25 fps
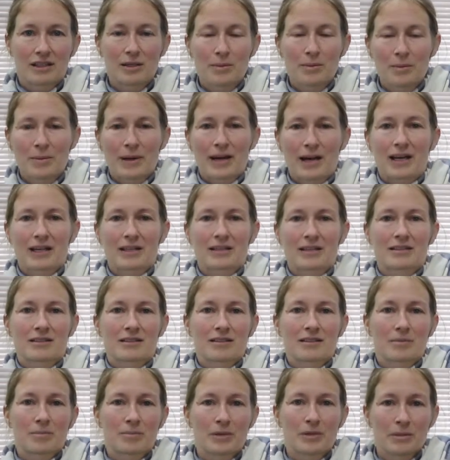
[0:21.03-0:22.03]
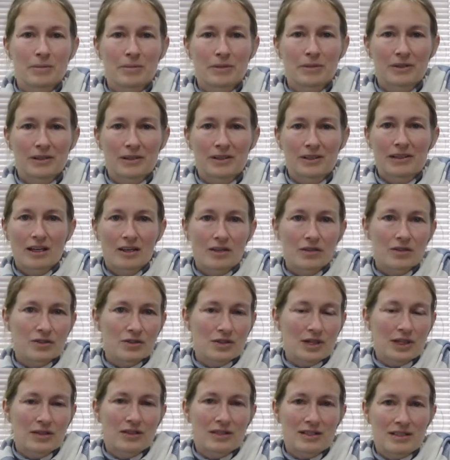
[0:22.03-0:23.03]
impact people, and
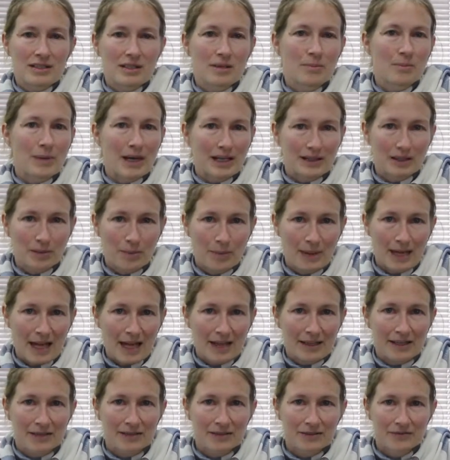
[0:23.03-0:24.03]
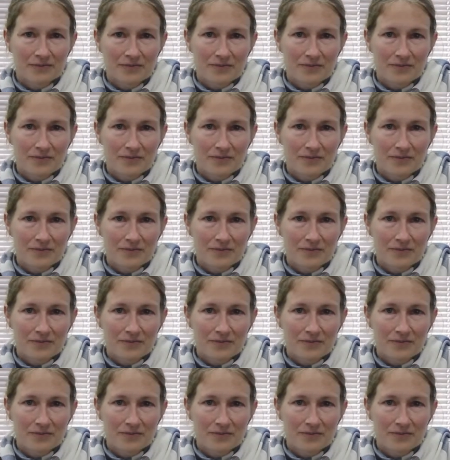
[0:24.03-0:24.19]
also how does it impact the planet.